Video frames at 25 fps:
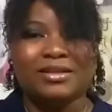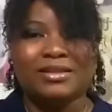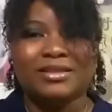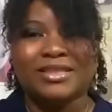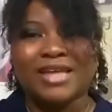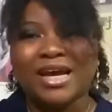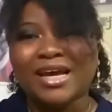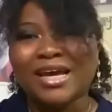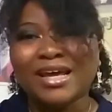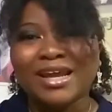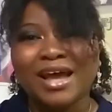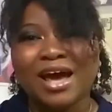
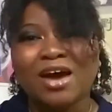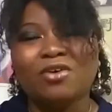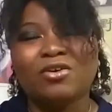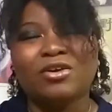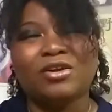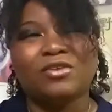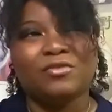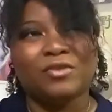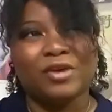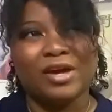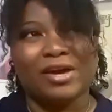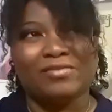Check it out
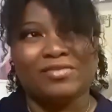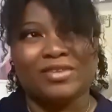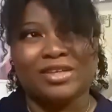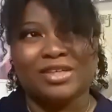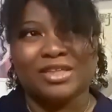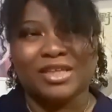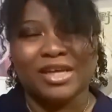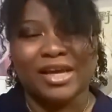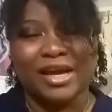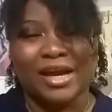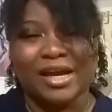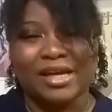if you have the
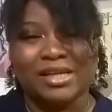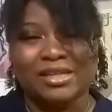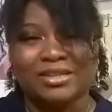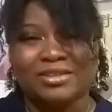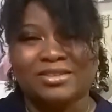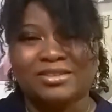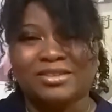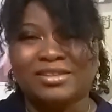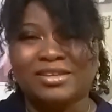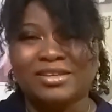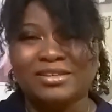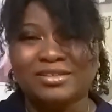chance.
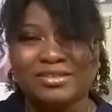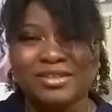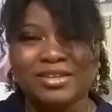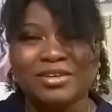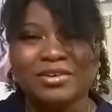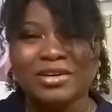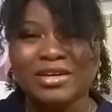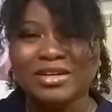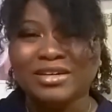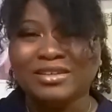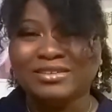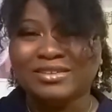This
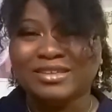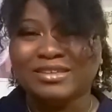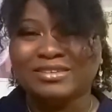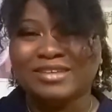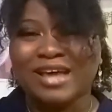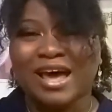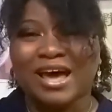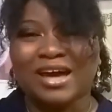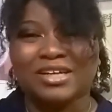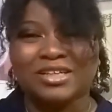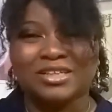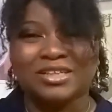series is
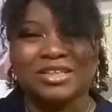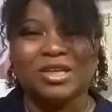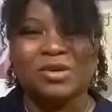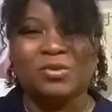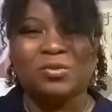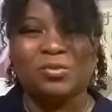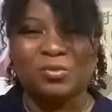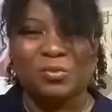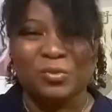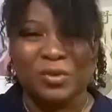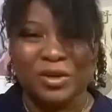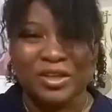actually
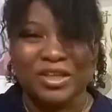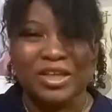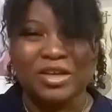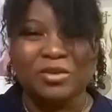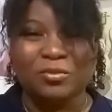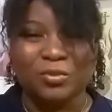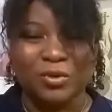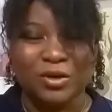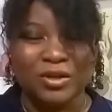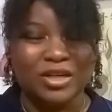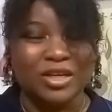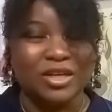really,
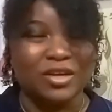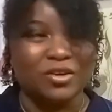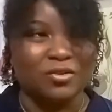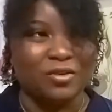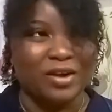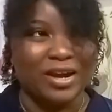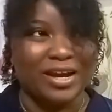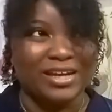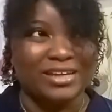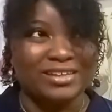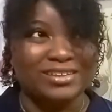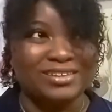really
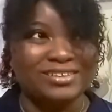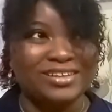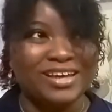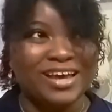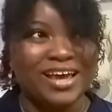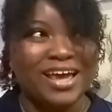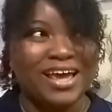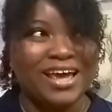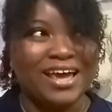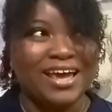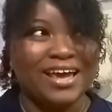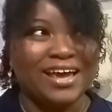great,
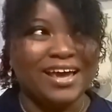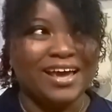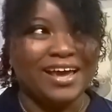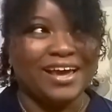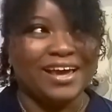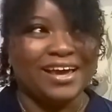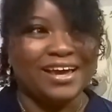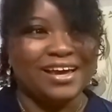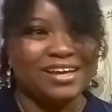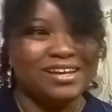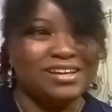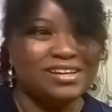
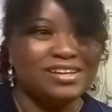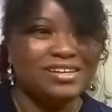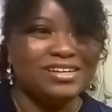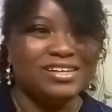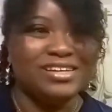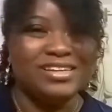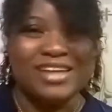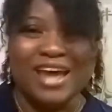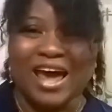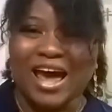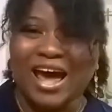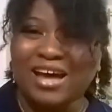and
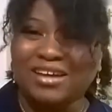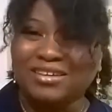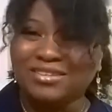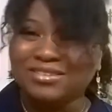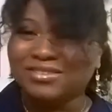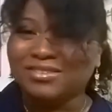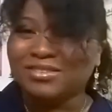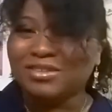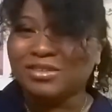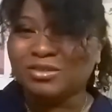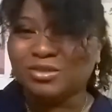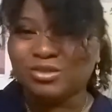it has
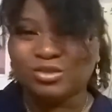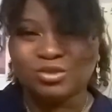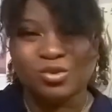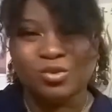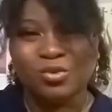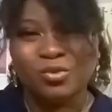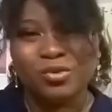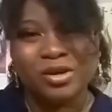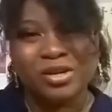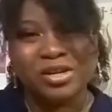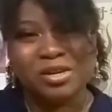the story